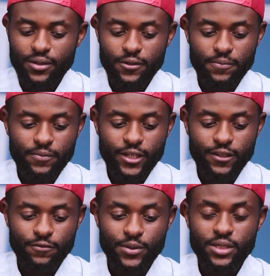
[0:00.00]

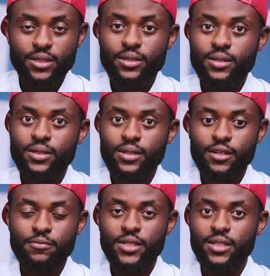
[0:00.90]
I've been
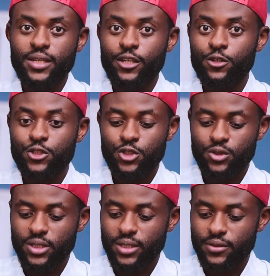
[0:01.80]
a
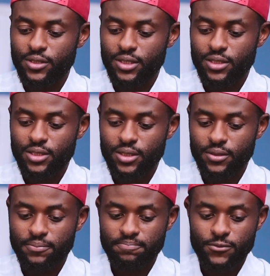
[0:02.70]
Nikon shooter
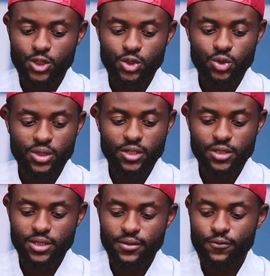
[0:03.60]
since
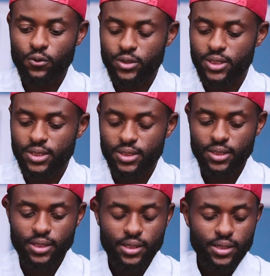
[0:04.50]

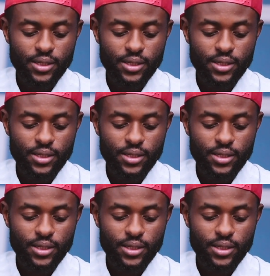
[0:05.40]
2014.